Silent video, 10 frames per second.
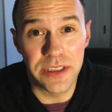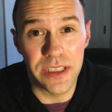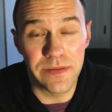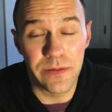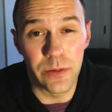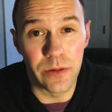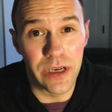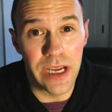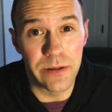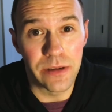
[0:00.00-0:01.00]
study for
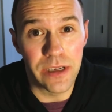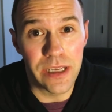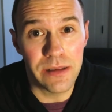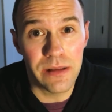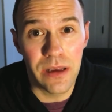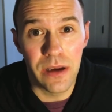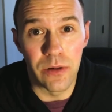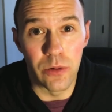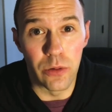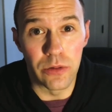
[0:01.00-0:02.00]
an hour a day?
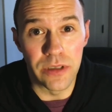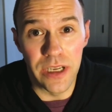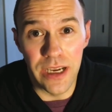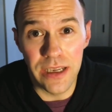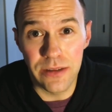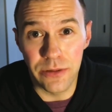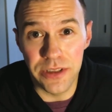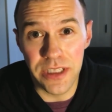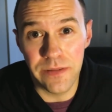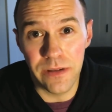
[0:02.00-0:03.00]
Or did I only
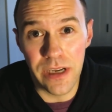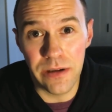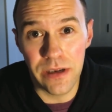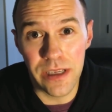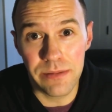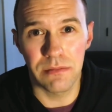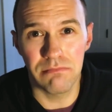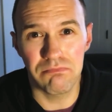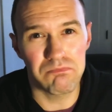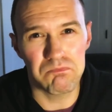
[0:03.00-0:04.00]
study for an hour a day?
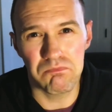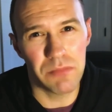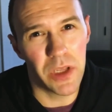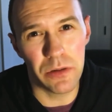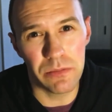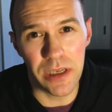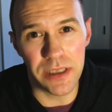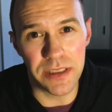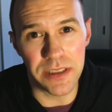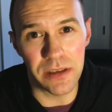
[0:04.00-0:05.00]
Mm. No, not
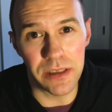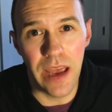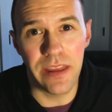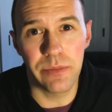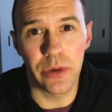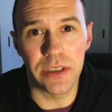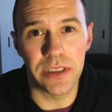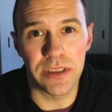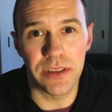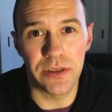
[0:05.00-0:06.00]
necessarily. And that brings
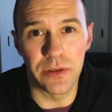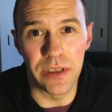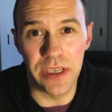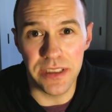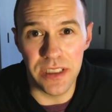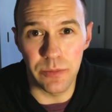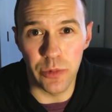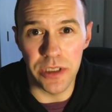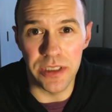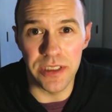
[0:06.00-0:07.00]
us to the next tip,
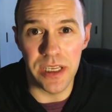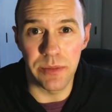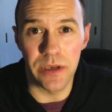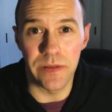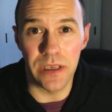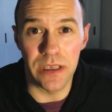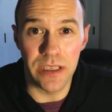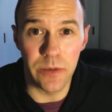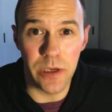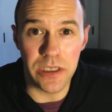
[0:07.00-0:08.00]
which is a bit of a
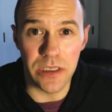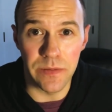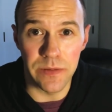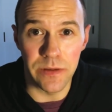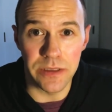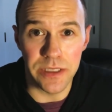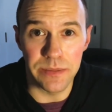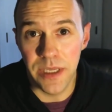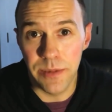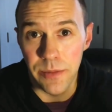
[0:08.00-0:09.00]
continuation of the first tip.
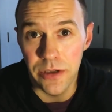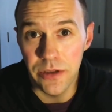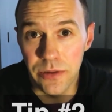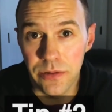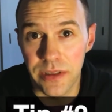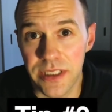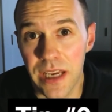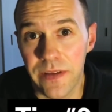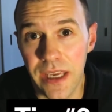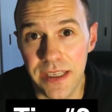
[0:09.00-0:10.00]
Tip number two is
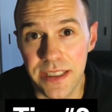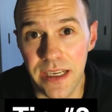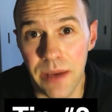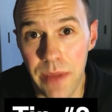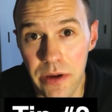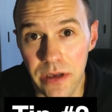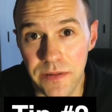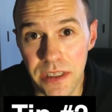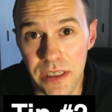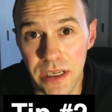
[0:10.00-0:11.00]
having a set amount of
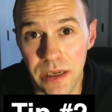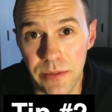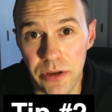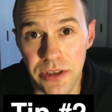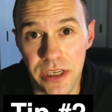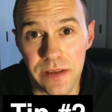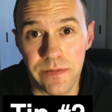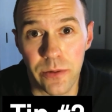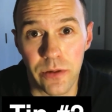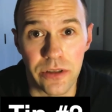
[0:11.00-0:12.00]
study time you're studying
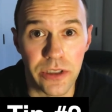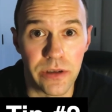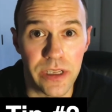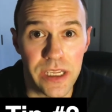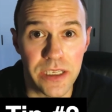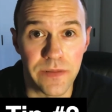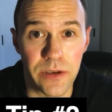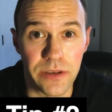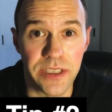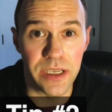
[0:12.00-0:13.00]
for during each of
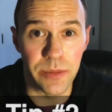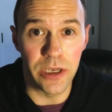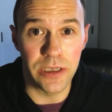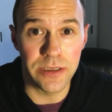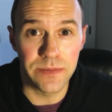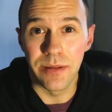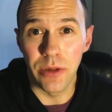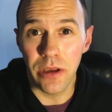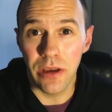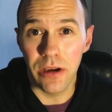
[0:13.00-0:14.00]
your study blocks.
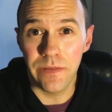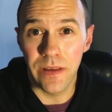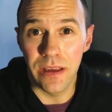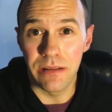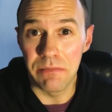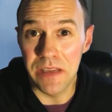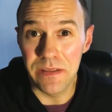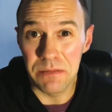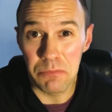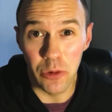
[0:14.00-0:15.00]
Blocking off an
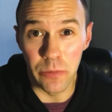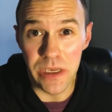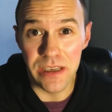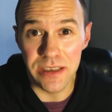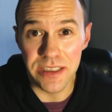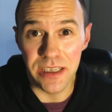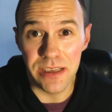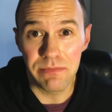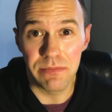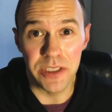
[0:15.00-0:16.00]
evening or weekend to
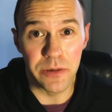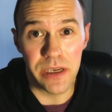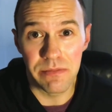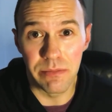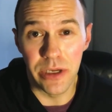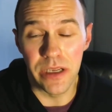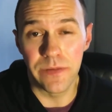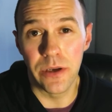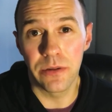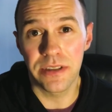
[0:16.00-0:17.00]
study is great, but if
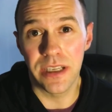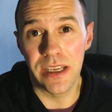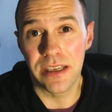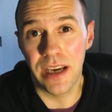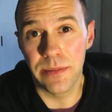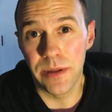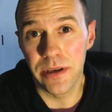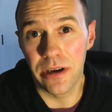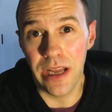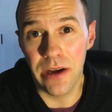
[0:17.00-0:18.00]
you don't set a time limit
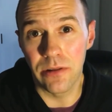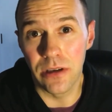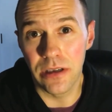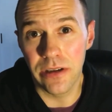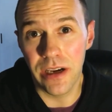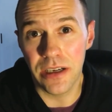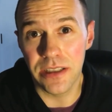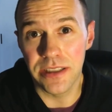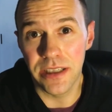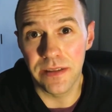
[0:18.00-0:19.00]
on how long you're actually
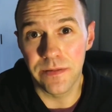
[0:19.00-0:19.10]
studying